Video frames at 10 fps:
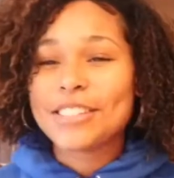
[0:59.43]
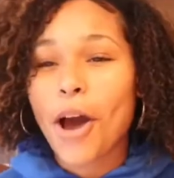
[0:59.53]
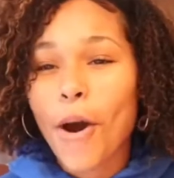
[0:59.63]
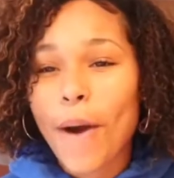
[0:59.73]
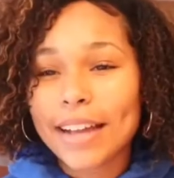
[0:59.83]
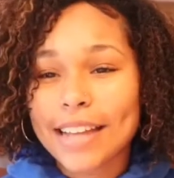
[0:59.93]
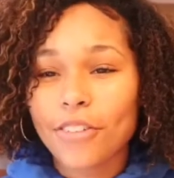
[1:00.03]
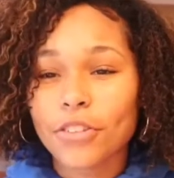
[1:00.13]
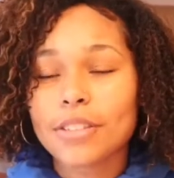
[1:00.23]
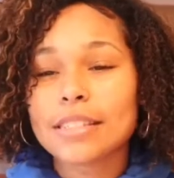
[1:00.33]
so I
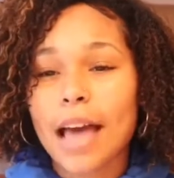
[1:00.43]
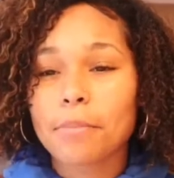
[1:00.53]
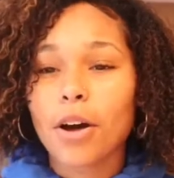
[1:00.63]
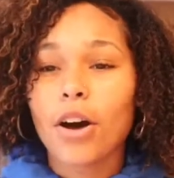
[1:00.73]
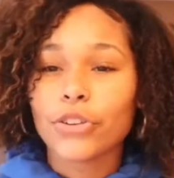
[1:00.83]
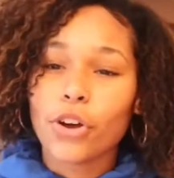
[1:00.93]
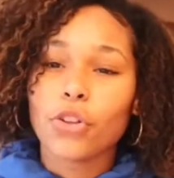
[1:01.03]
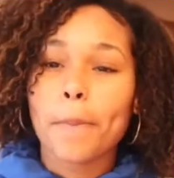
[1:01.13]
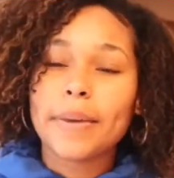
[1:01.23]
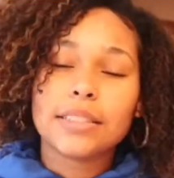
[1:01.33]
download this app called
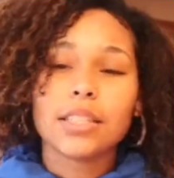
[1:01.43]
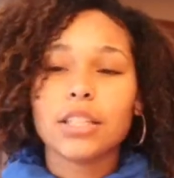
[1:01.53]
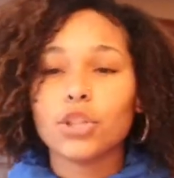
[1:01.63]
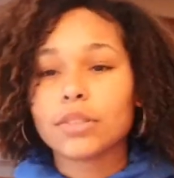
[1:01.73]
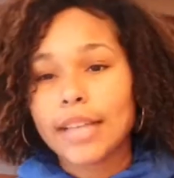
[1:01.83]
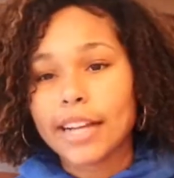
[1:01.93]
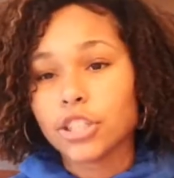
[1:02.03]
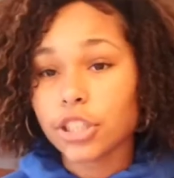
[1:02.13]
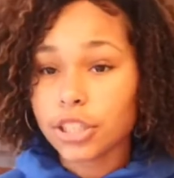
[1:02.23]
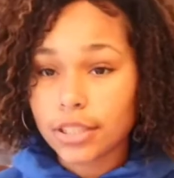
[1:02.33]
YOLO. Basically you
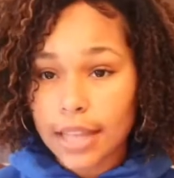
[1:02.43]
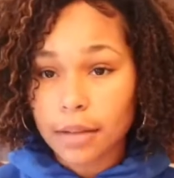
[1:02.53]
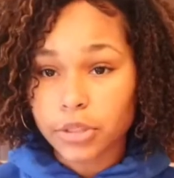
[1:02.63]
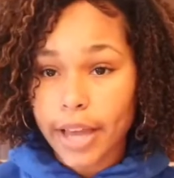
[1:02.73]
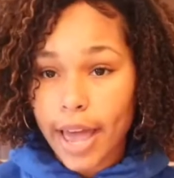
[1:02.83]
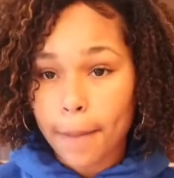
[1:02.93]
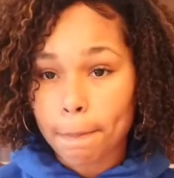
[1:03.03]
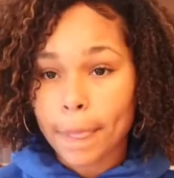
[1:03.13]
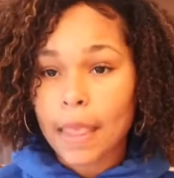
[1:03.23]
attach to your Snapchat